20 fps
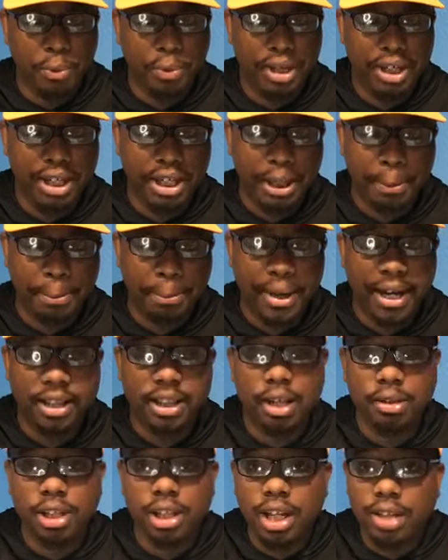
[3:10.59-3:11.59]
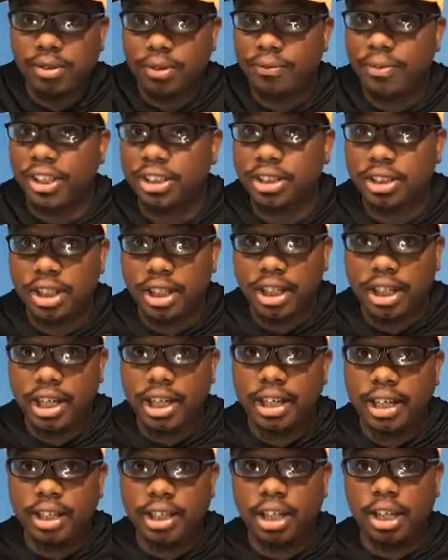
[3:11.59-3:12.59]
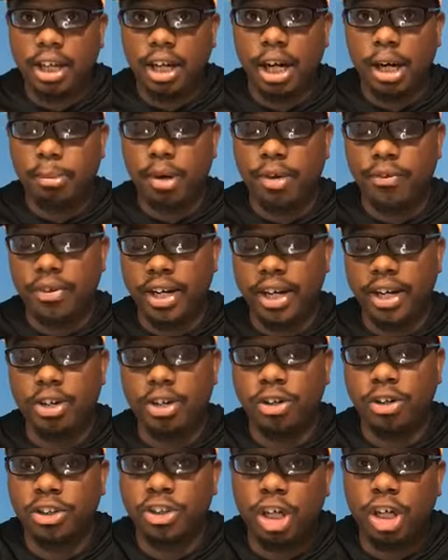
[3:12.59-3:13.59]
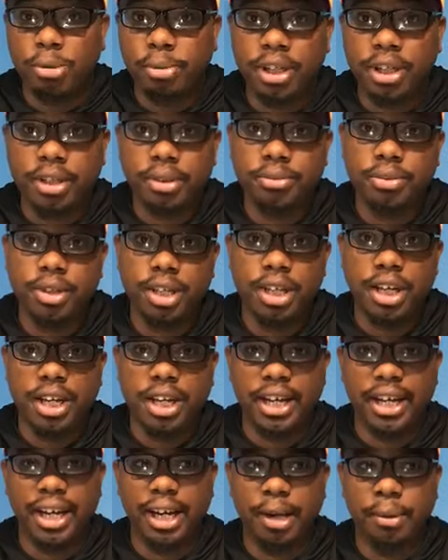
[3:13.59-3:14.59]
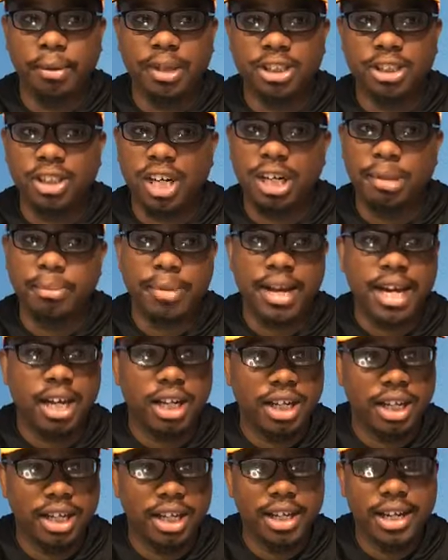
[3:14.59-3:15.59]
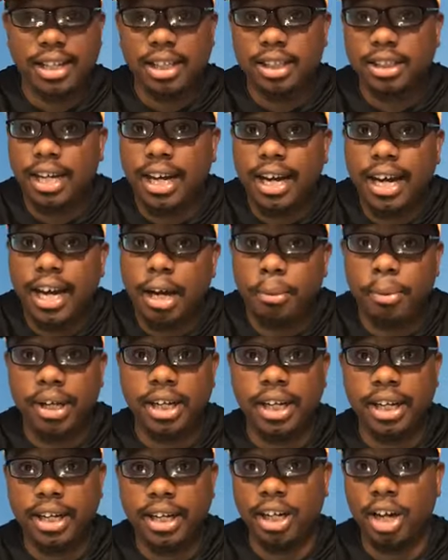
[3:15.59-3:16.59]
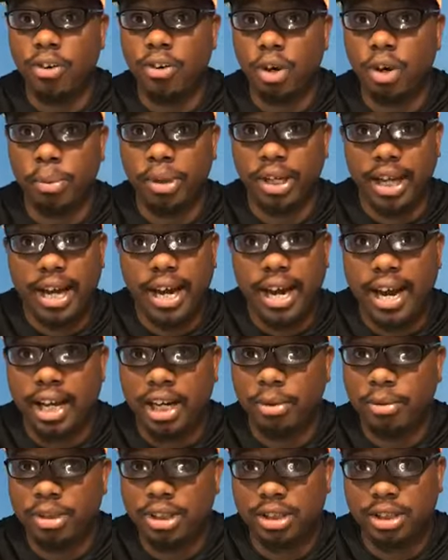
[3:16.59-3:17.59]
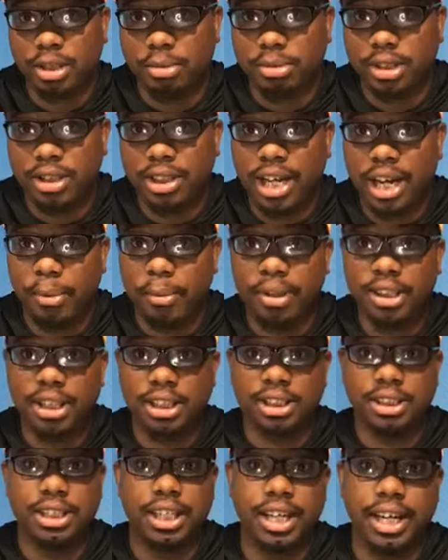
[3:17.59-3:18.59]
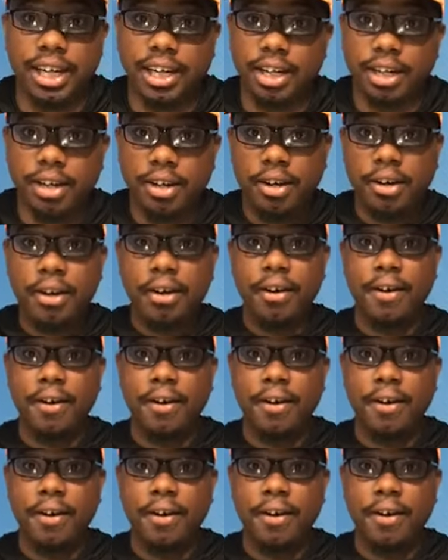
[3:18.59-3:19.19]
we picked up the love of fishing again over here in Okeechobee, and we just started making it. And at the time, we didn't know what we had. It was just something that we just did